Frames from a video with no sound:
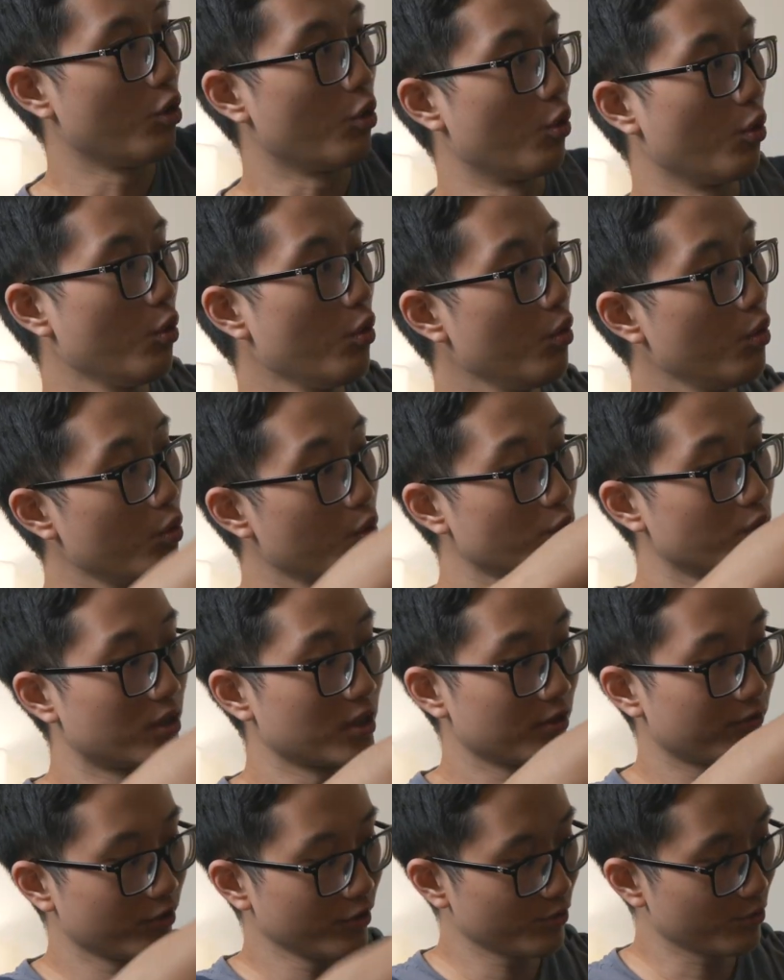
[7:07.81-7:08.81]
Ooh,
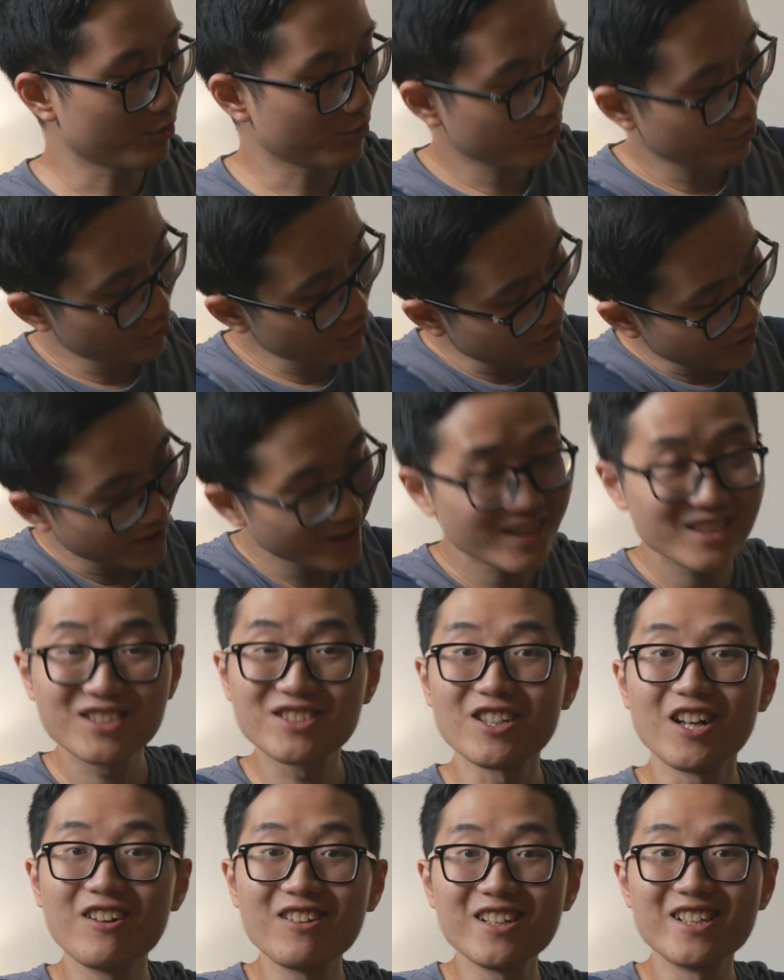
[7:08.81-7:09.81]
this feels really
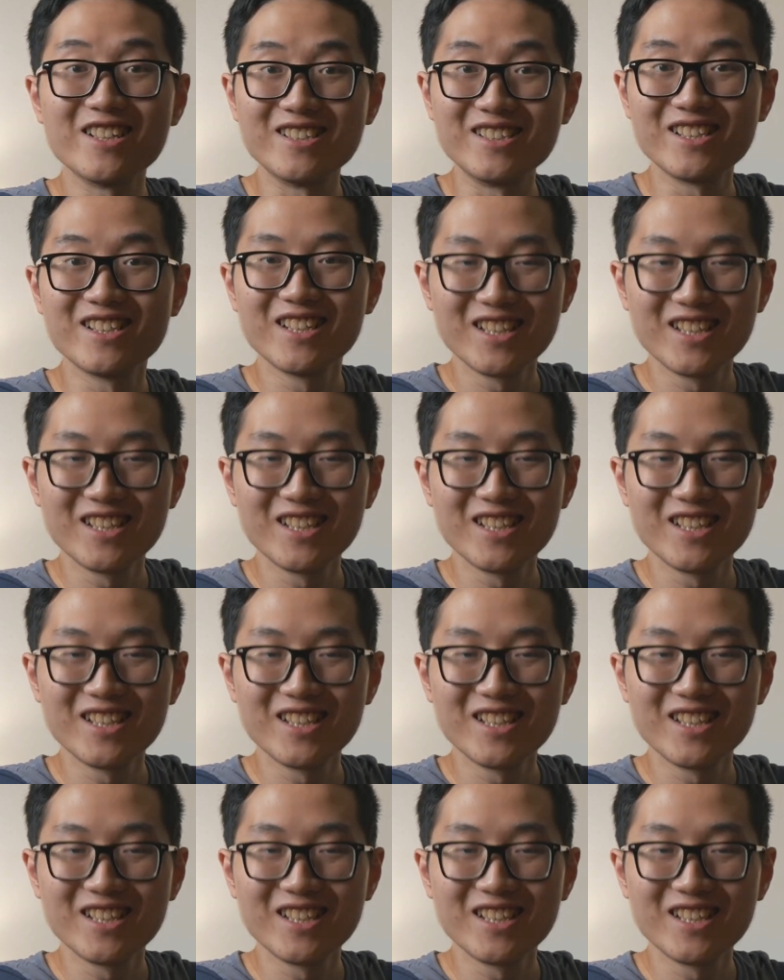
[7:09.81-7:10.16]
solid.